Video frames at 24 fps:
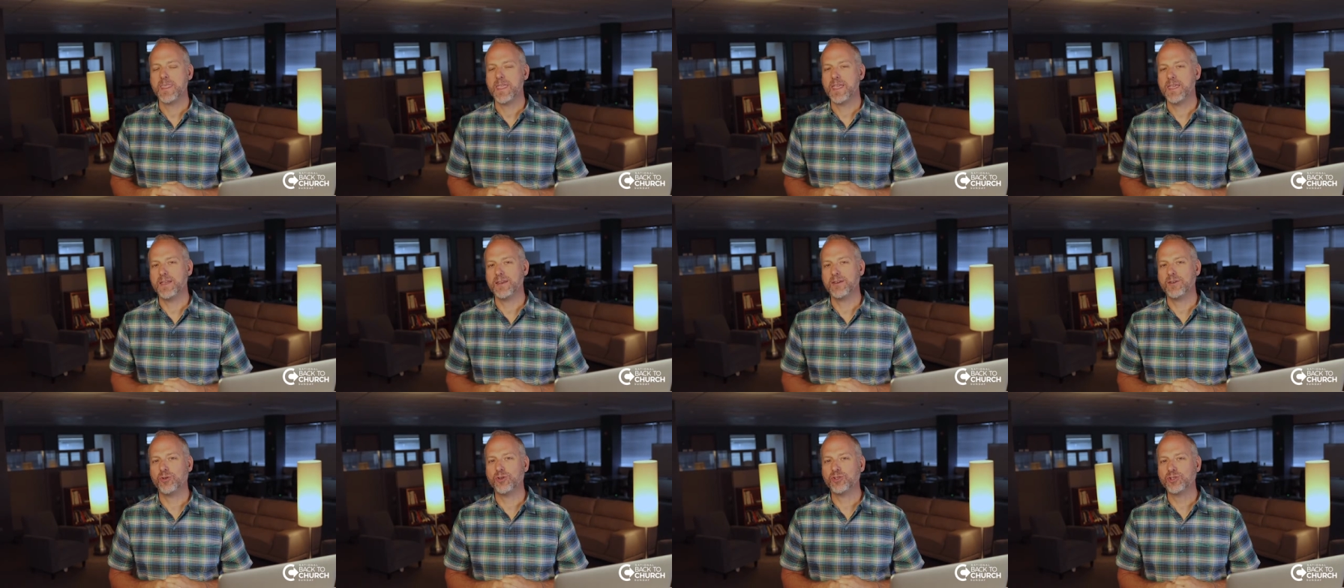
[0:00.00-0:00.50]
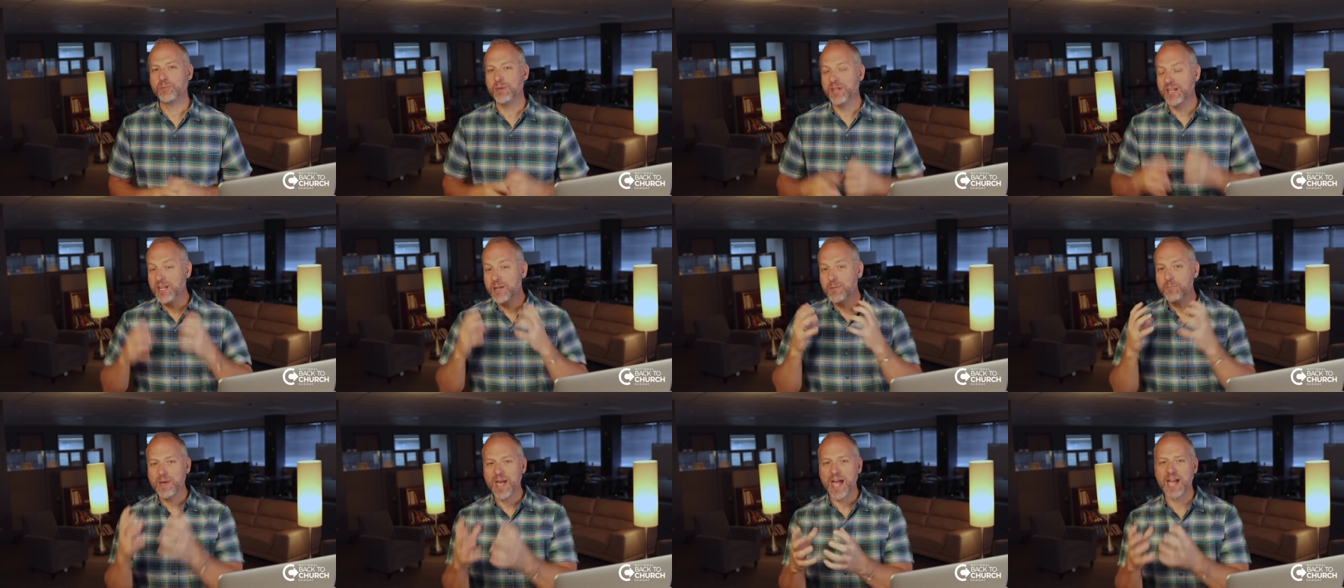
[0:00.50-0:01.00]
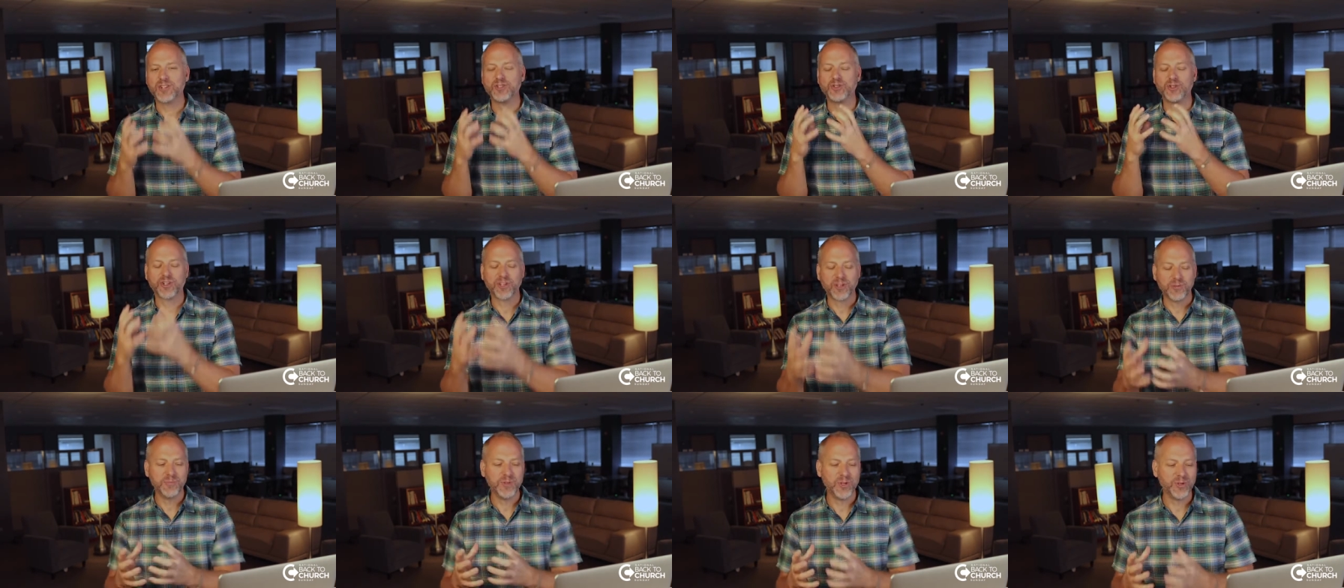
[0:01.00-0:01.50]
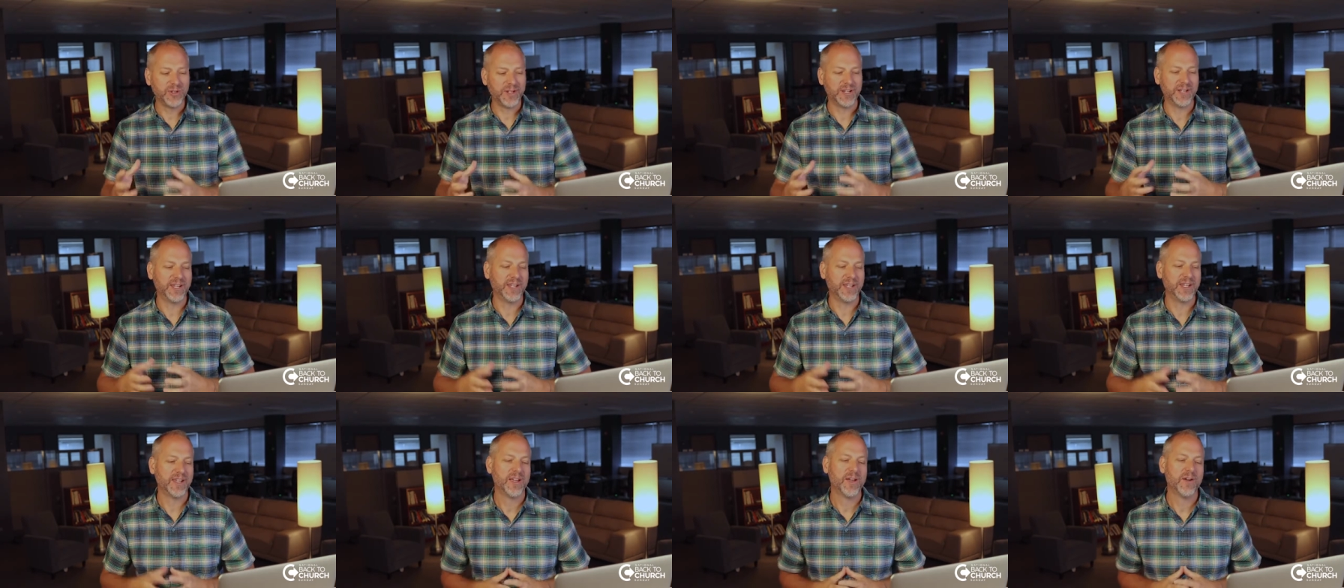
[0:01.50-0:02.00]
and ultimately impact your
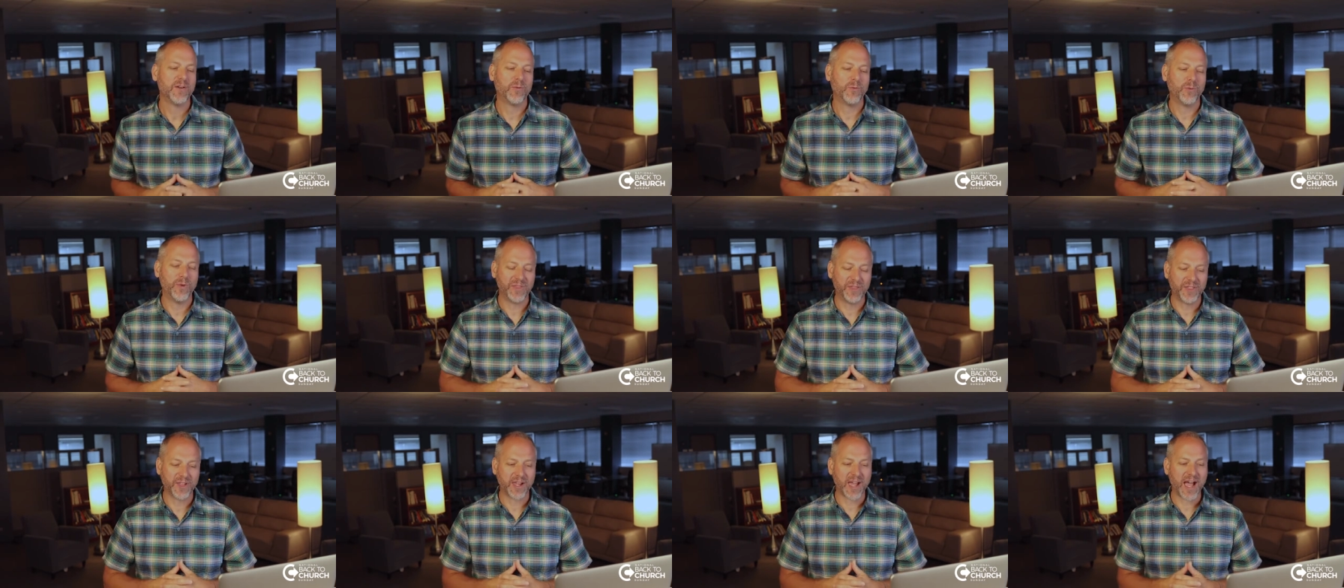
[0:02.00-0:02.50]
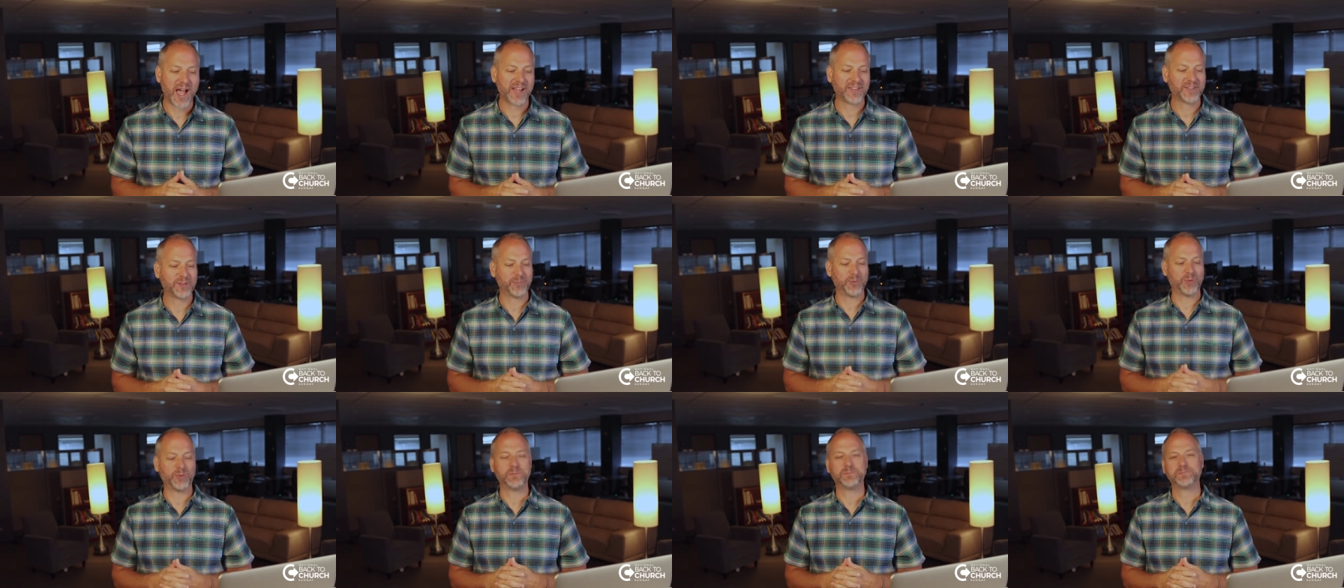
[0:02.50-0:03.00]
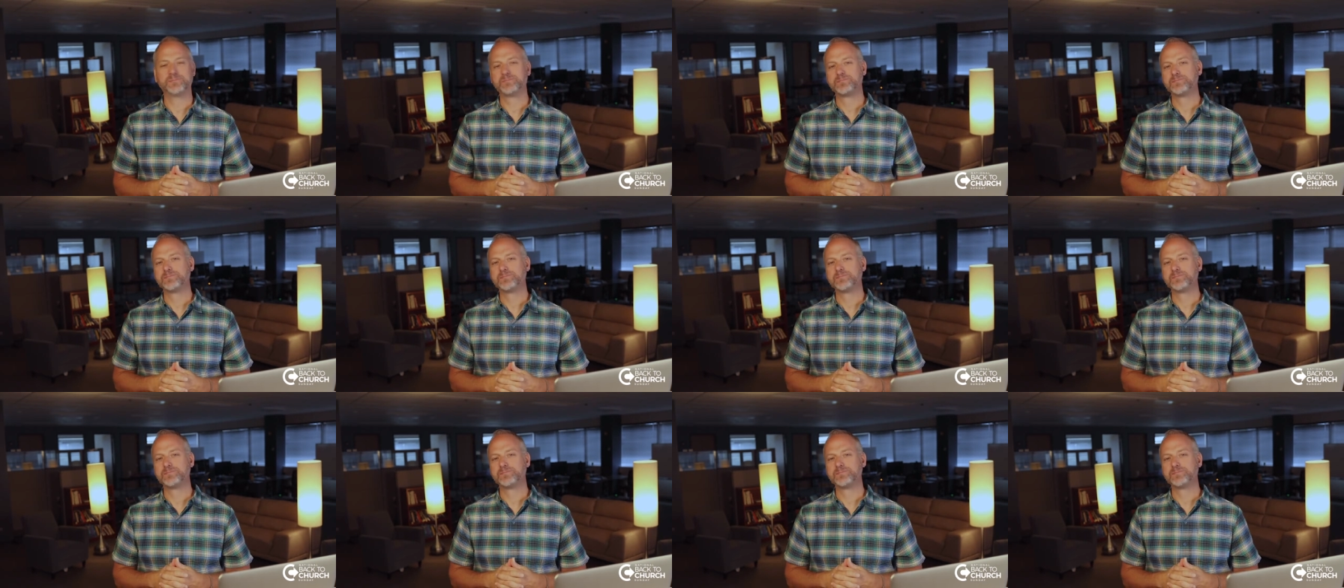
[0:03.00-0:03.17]
community with the gospel.